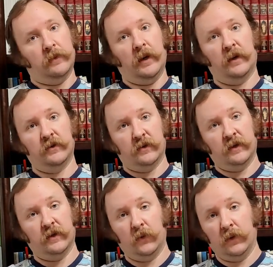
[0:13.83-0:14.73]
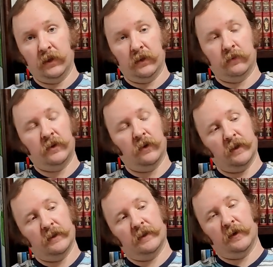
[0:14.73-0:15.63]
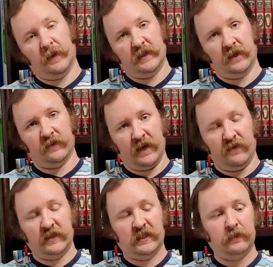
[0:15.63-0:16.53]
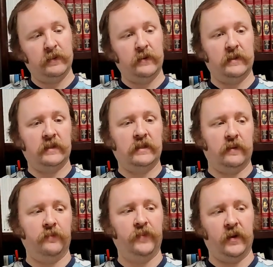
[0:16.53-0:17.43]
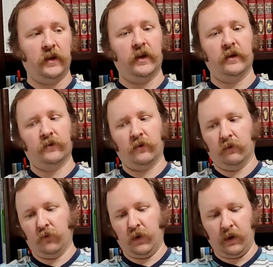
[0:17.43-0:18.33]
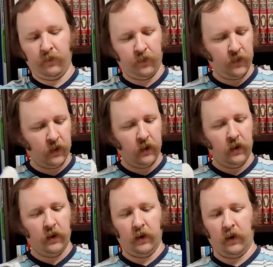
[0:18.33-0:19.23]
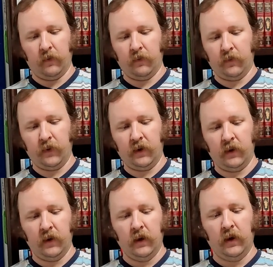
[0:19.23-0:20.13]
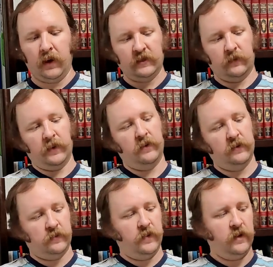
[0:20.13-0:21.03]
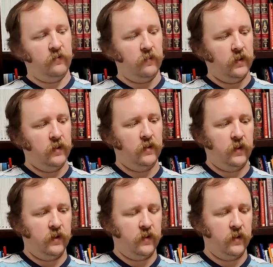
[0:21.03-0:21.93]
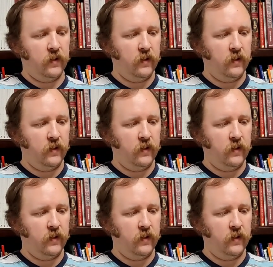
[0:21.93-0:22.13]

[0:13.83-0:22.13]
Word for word: I also didn't really don't consider myself to have experienced him in any sort of way. Um, but I suppose being familiar with